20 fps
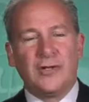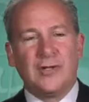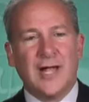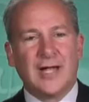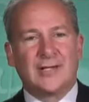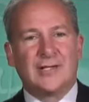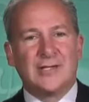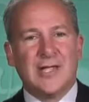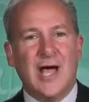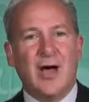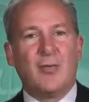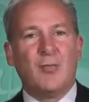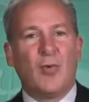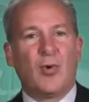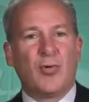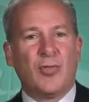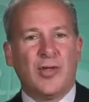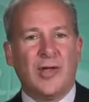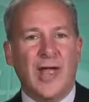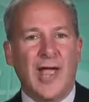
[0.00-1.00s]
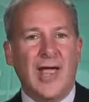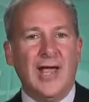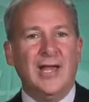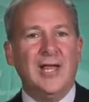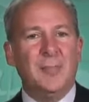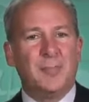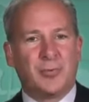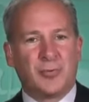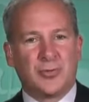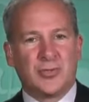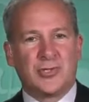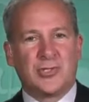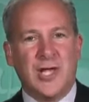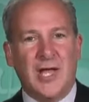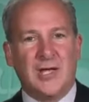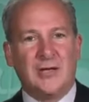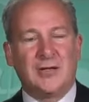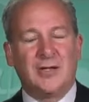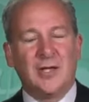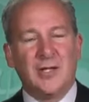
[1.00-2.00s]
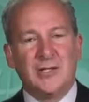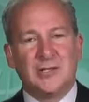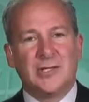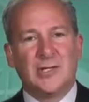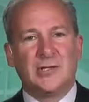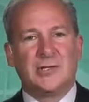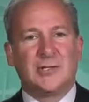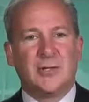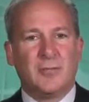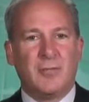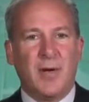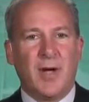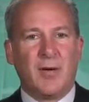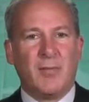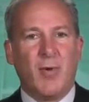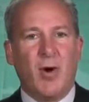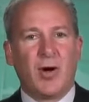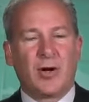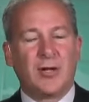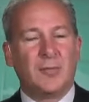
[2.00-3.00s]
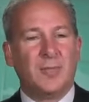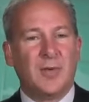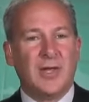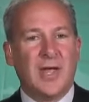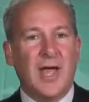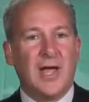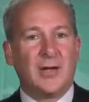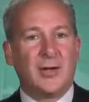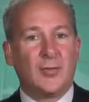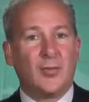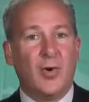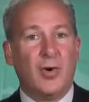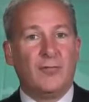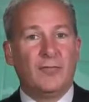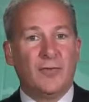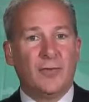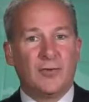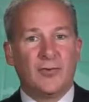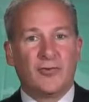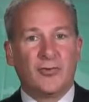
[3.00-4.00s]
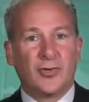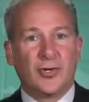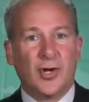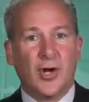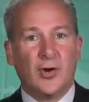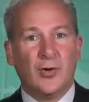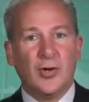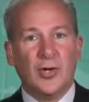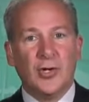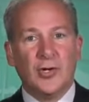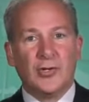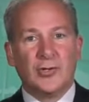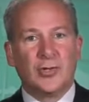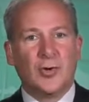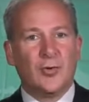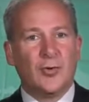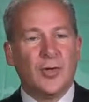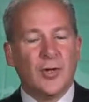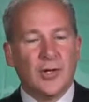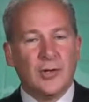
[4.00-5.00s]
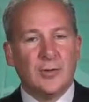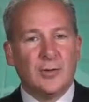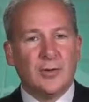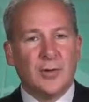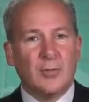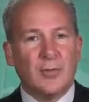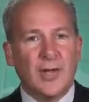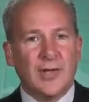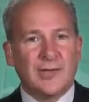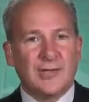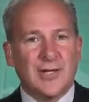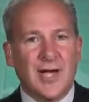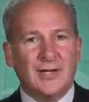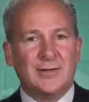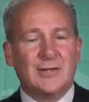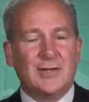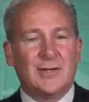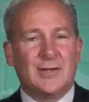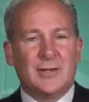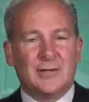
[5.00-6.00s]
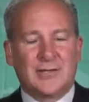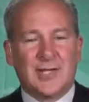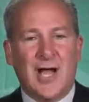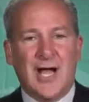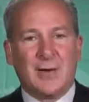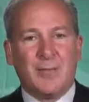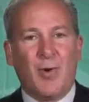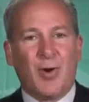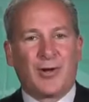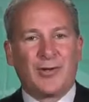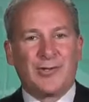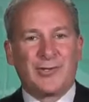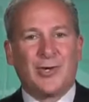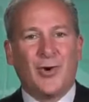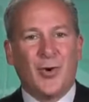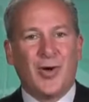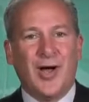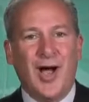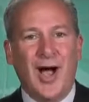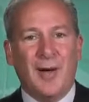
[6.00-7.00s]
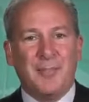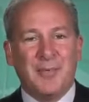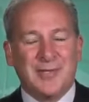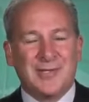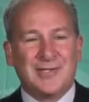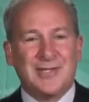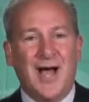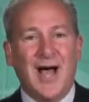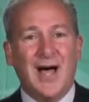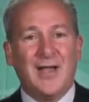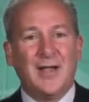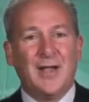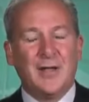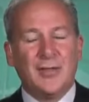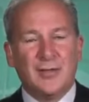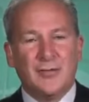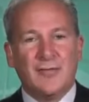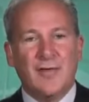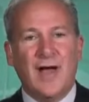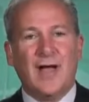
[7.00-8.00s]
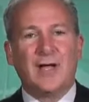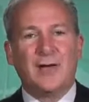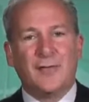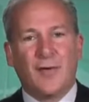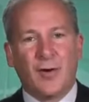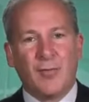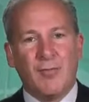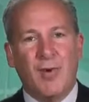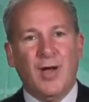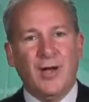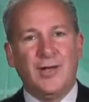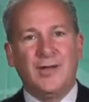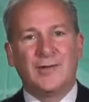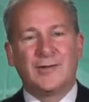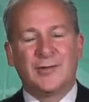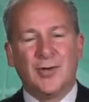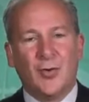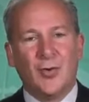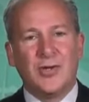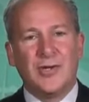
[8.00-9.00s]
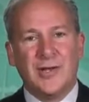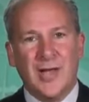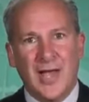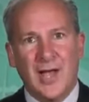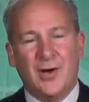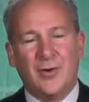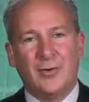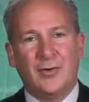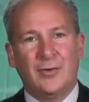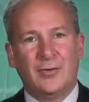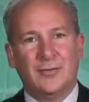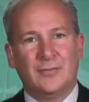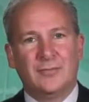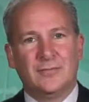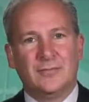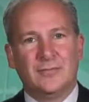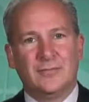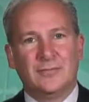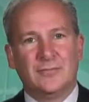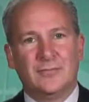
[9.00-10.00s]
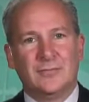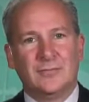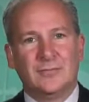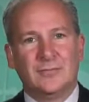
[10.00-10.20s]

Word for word: That's down more than 80% since the bear market began 12 years ago. Hmm. so the, it's not that the stock market's going up. It's not. The value of our money is going down. That's interesting,